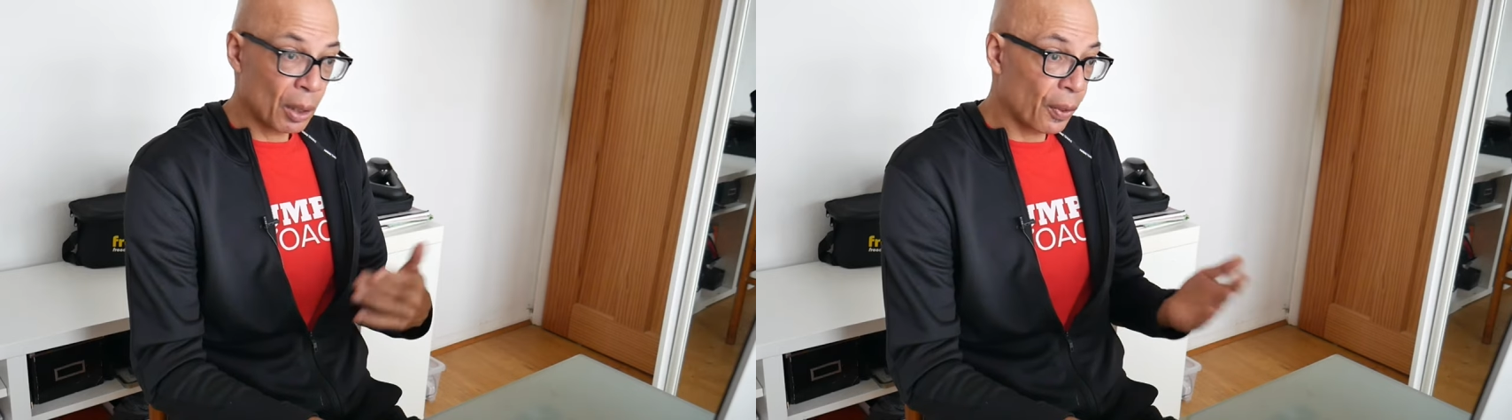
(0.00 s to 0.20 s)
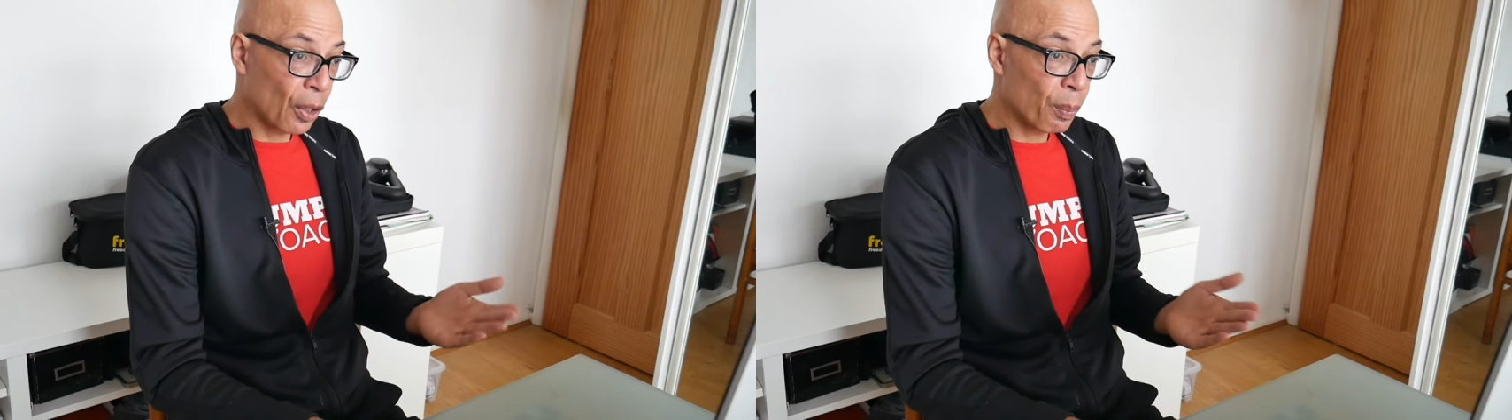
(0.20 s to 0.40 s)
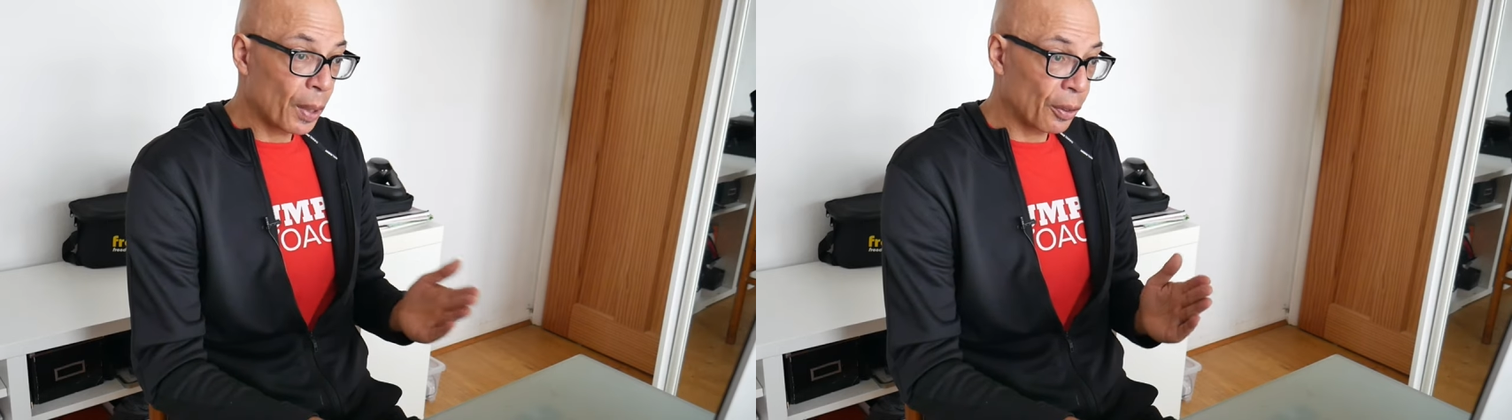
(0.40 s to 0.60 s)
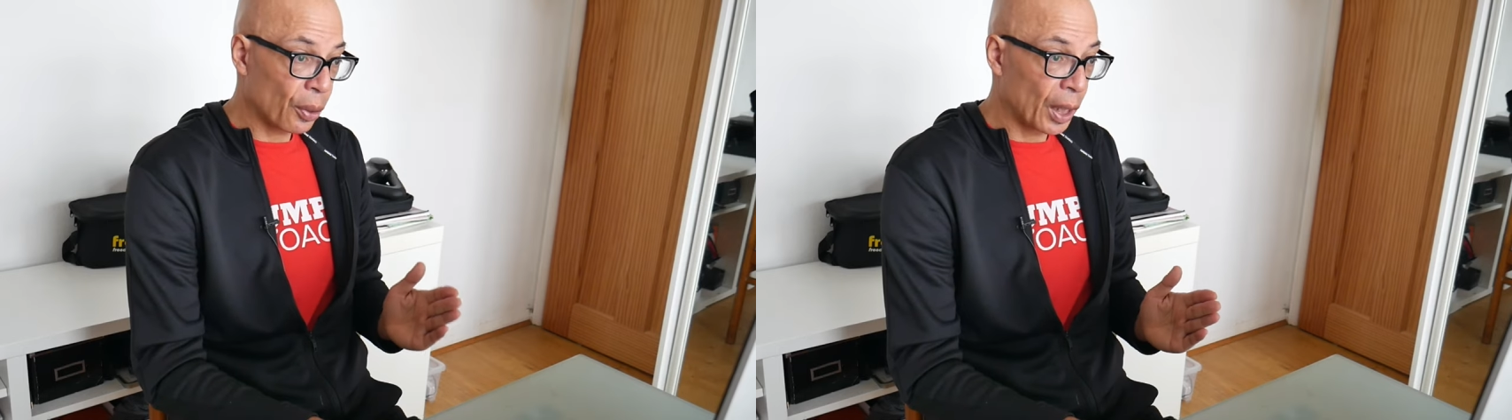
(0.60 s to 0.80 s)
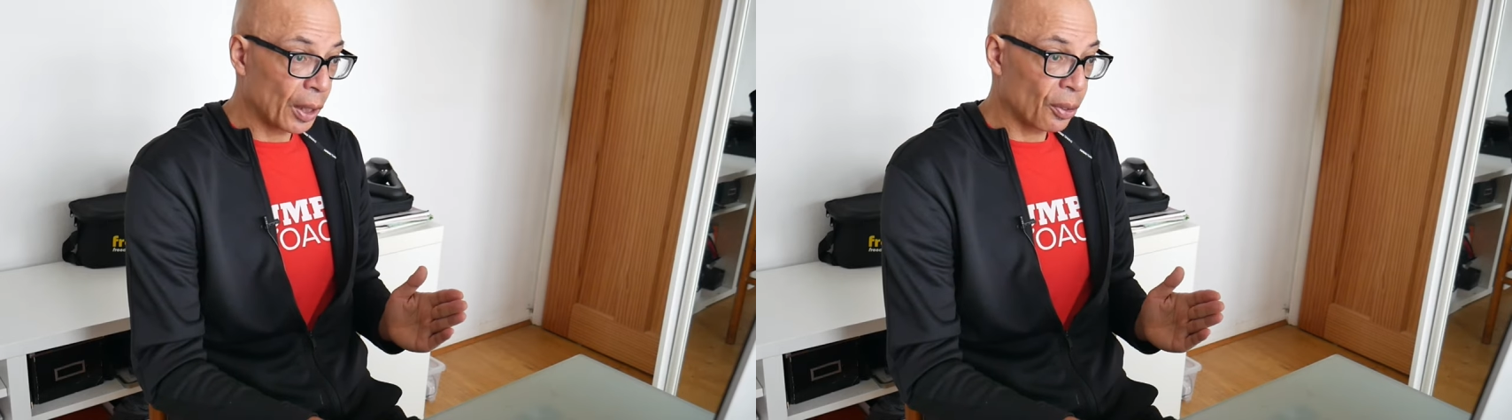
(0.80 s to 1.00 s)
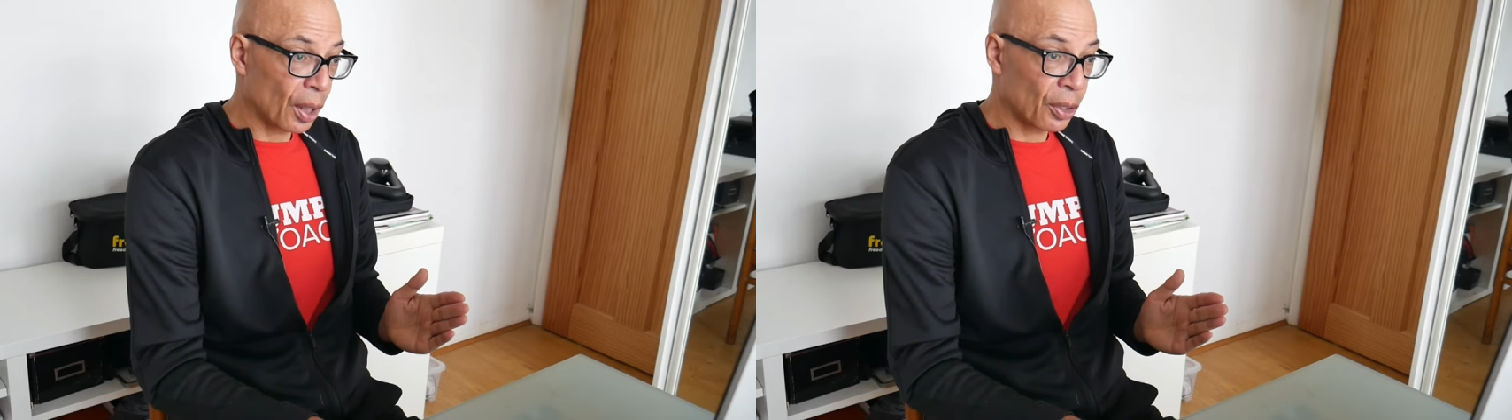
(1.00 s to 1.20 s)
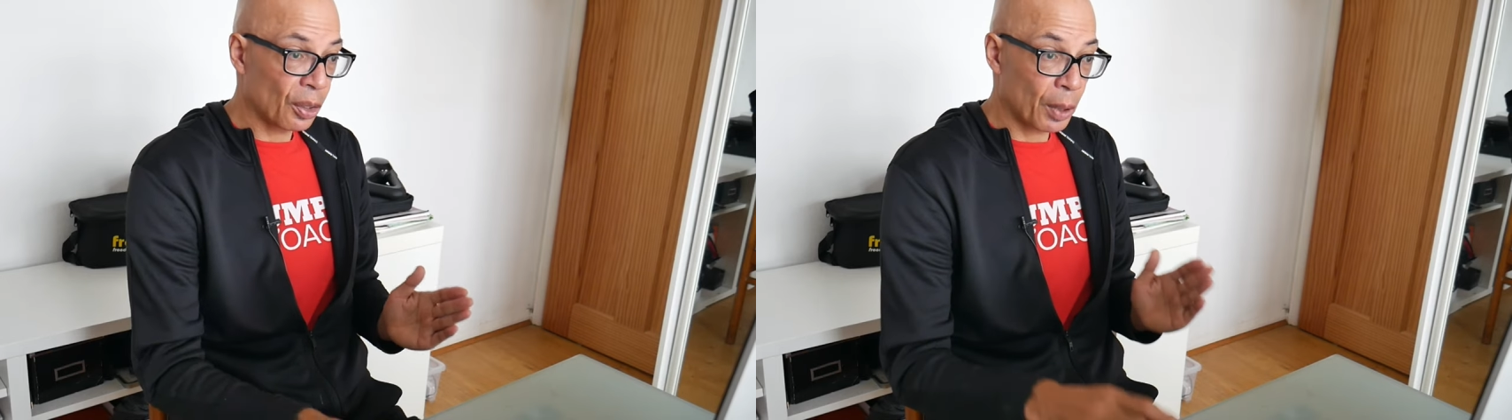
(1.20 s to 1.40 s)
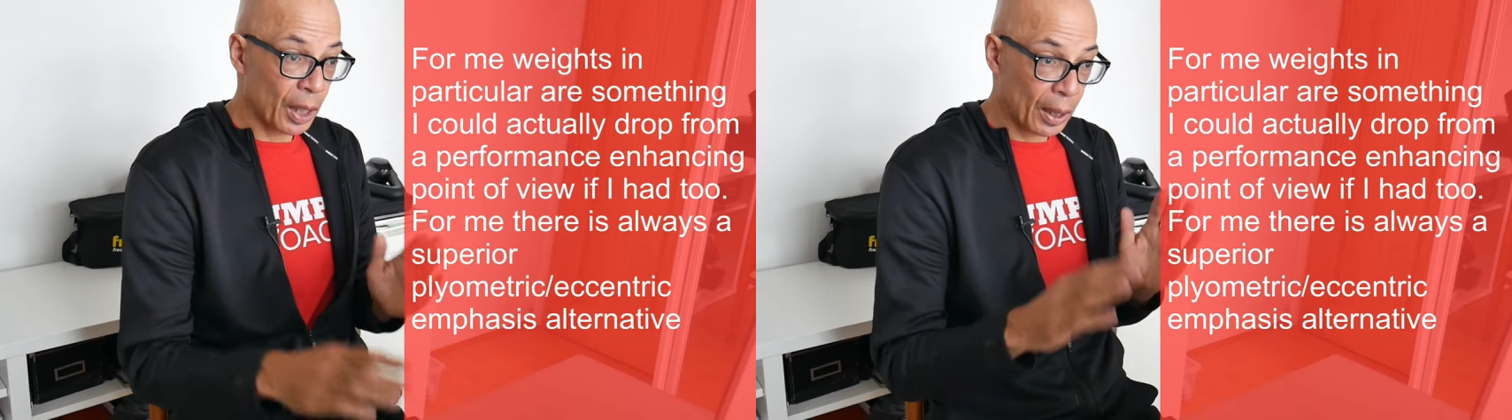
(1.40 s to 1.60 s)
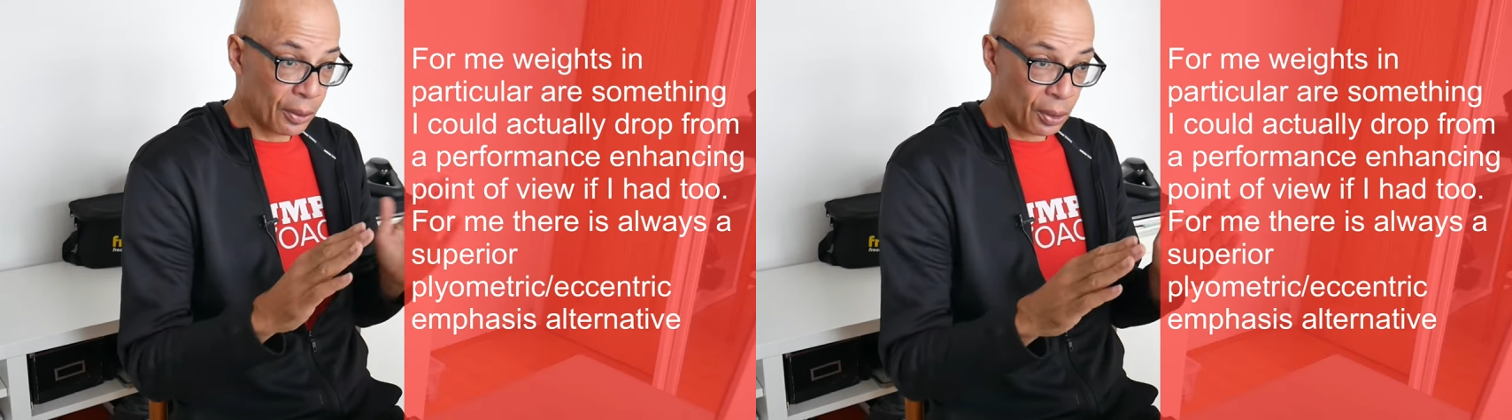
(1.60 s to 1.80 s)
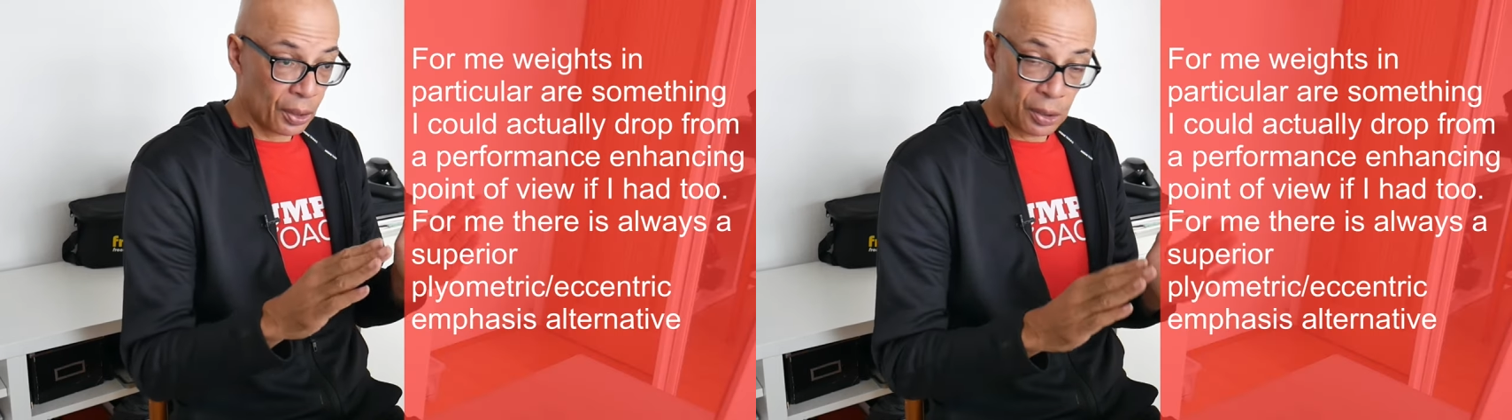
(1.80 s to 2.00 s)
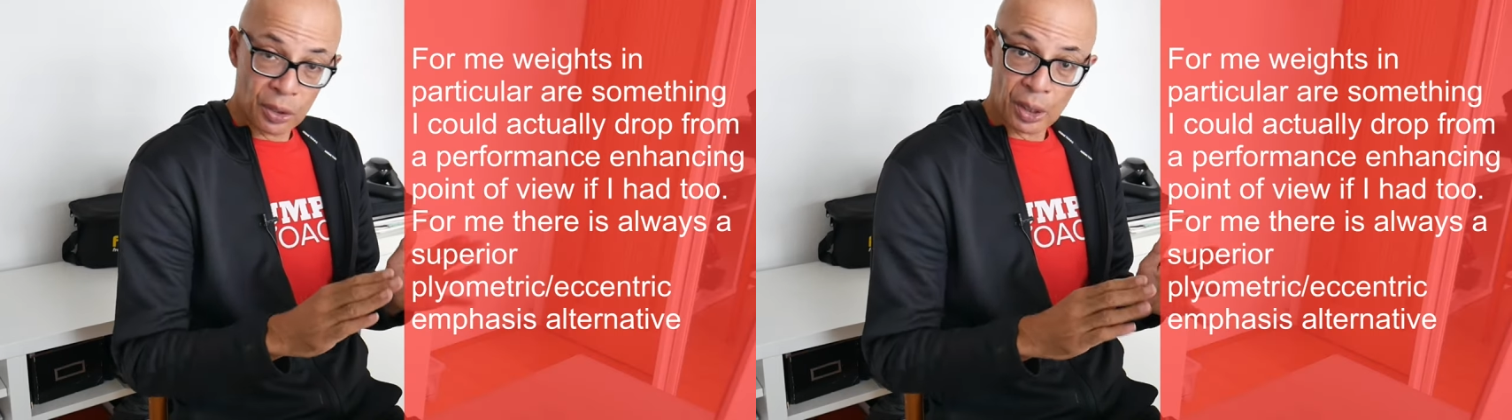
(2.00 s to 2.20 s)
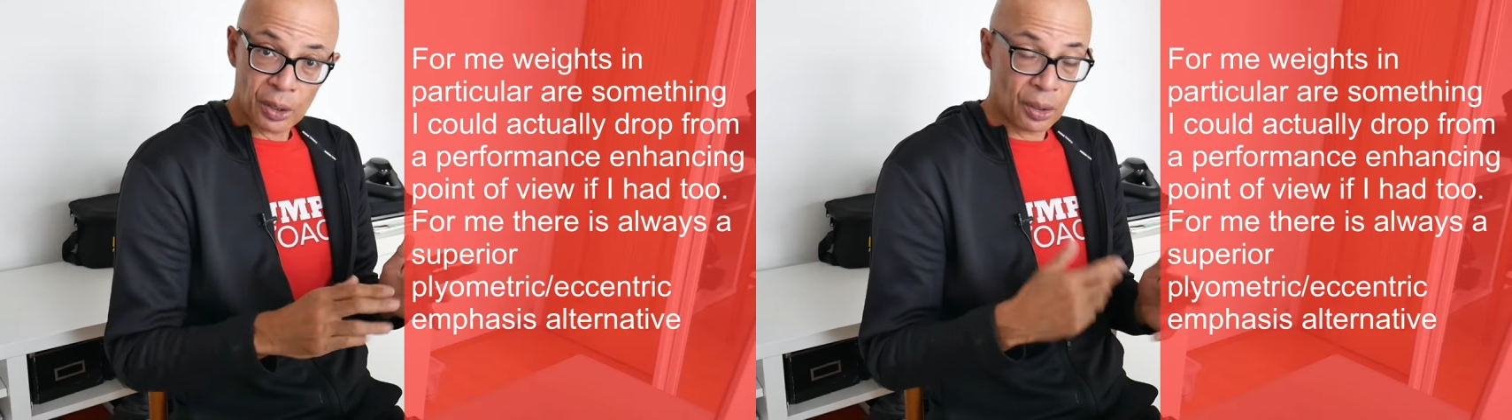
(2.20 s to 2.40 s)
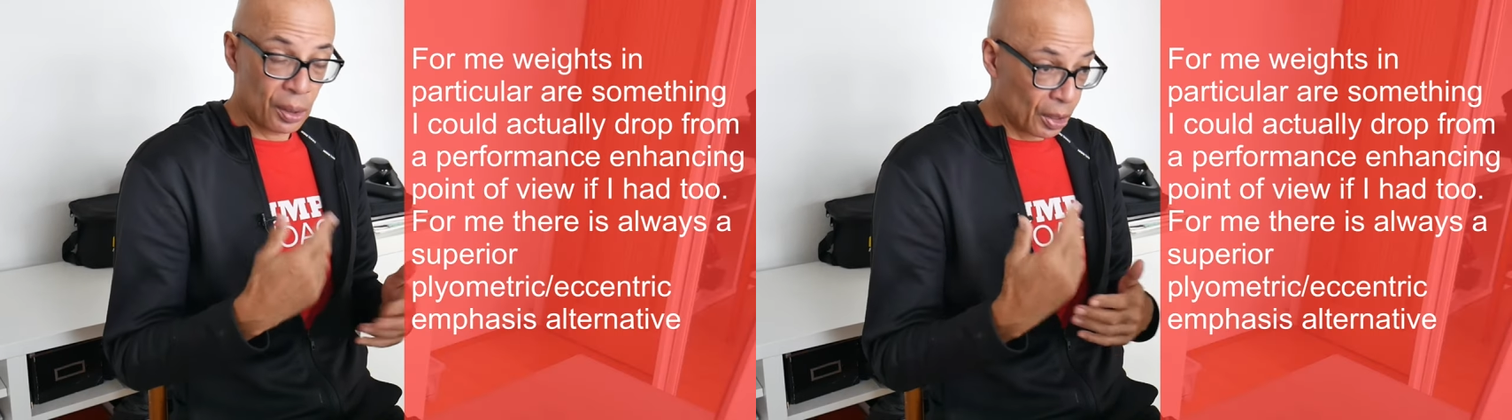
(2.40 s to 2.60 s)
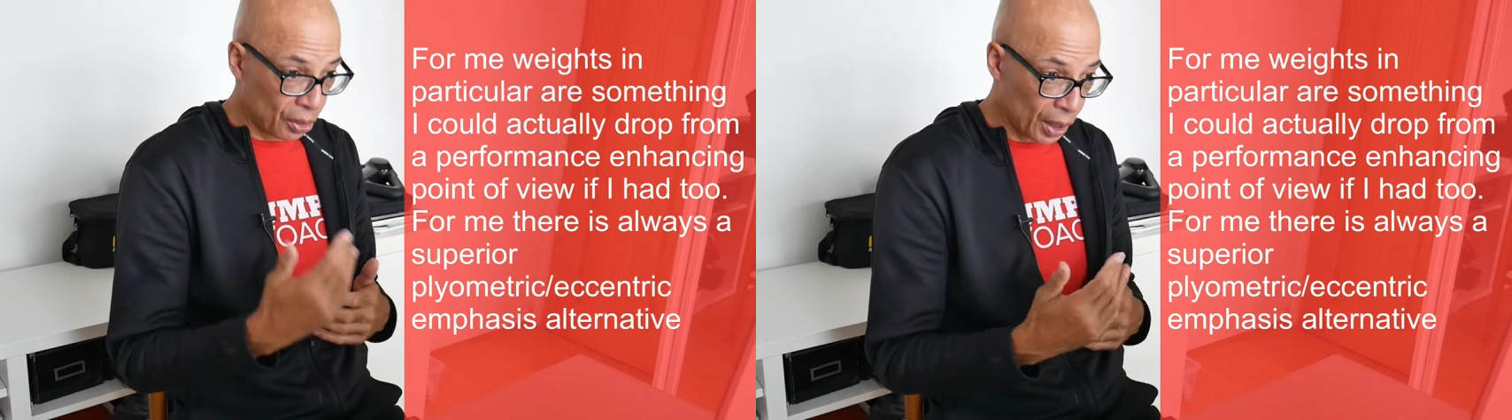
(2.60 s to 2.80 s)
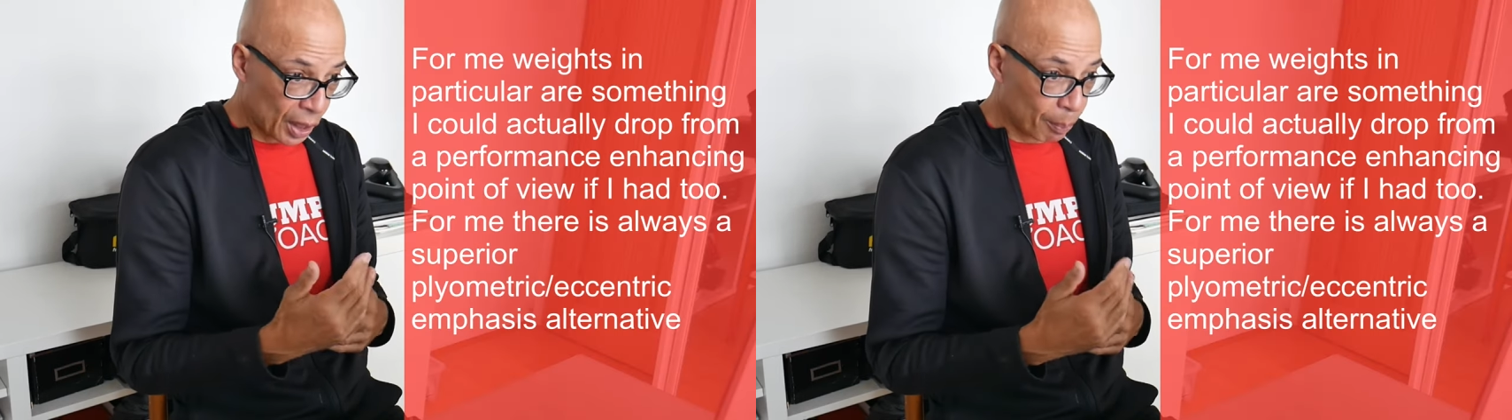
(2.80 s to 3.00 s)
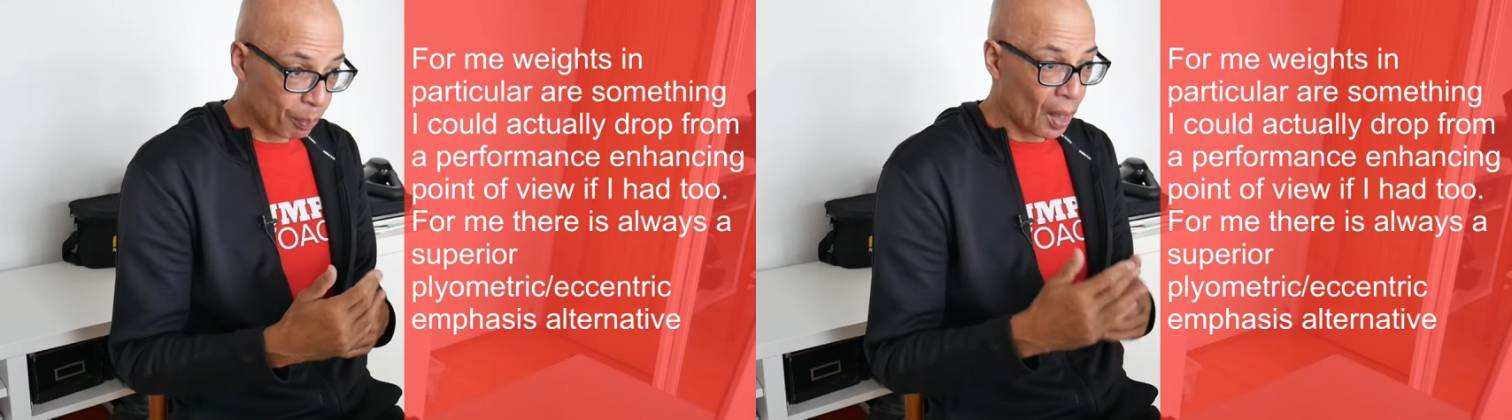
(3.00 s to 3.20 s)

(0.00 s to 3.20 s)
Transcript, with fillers: evolve my training sessions, my S&C sessions this year,